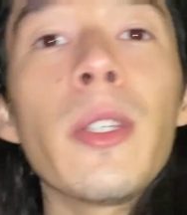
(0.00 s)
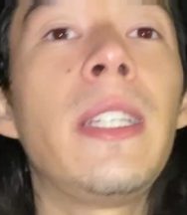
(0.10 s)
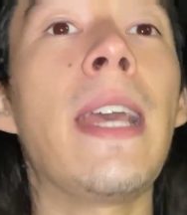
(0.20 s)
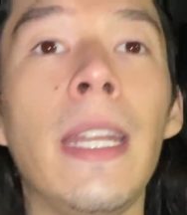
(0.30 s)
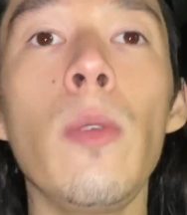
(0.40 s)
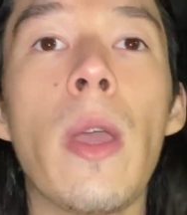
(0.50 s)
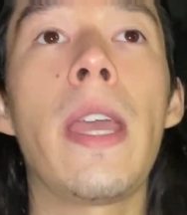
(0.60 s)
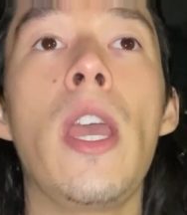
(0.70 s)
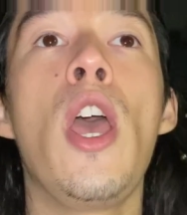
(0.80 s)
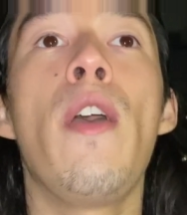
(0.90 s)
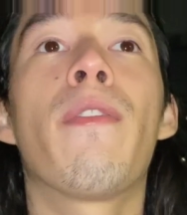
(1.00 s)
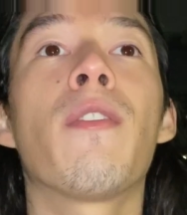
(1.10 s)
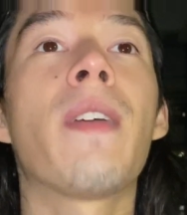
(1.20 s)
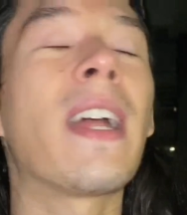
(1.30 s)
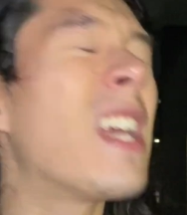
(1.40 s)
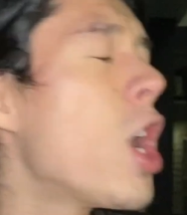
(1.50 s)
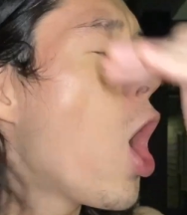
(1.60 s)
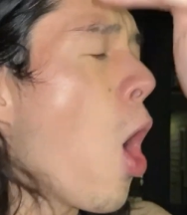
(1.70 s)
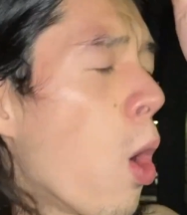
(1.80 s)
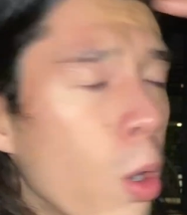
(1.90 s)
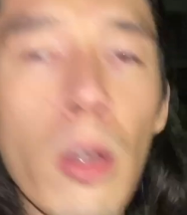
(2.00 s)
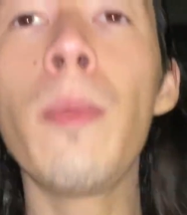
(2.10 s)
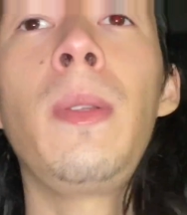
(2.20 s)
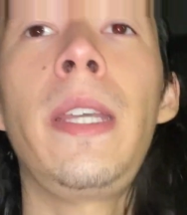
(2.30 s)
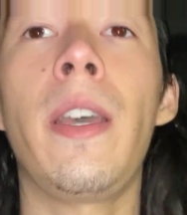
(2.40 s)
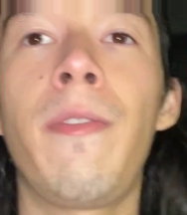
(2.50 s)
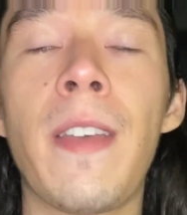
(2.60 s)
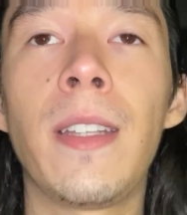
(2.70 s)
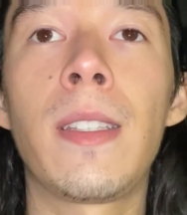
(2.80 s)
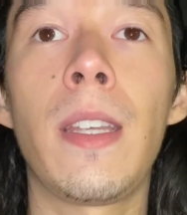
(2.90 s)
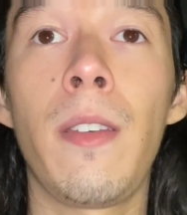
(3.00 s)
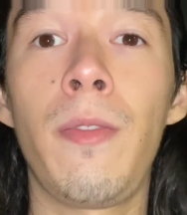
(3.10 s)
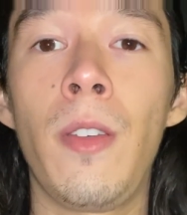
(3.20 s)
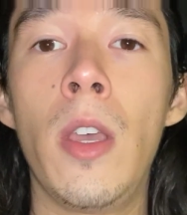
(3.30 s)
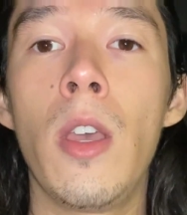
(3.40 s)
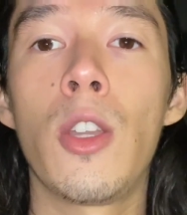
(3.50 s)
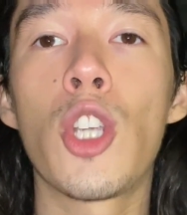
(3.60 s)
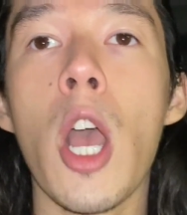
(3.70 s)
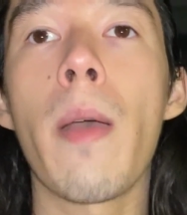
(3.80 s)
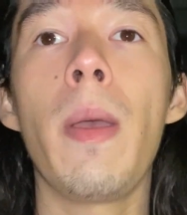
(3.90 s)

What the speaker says: in any way for that horribly offensive job